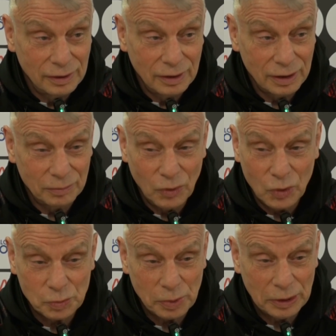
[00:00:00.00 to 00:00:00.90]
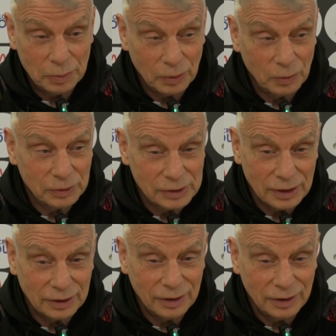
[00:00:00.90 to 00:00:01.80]
and most people will
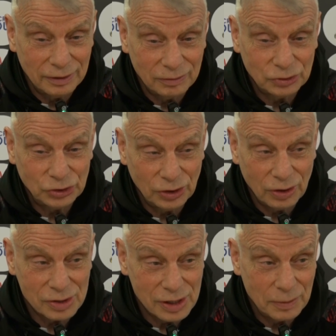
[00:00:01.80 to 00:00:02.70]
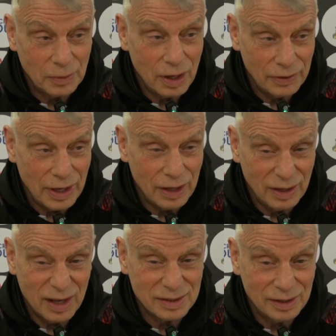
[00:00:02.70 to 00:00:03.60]
tell you that once you've got a team like that
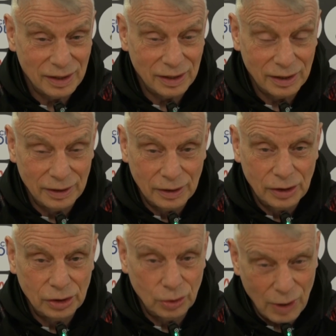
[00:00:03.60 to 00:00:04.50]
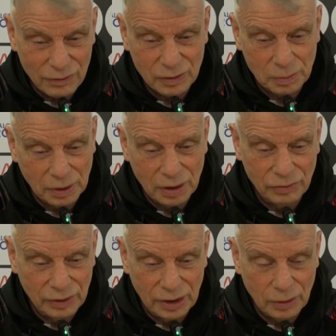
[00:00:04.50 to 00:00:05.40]
has a dig, you have to play
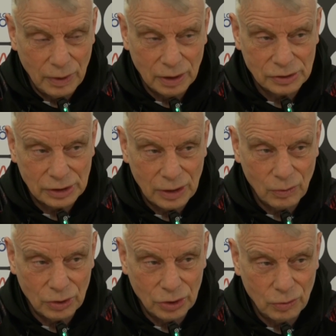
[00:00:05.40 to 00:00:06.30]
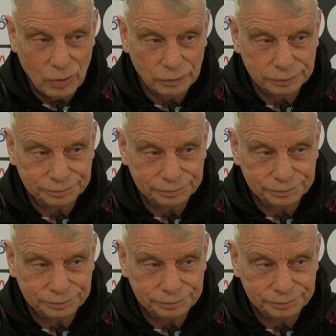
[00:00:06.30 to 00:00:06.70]
really well to get what you want.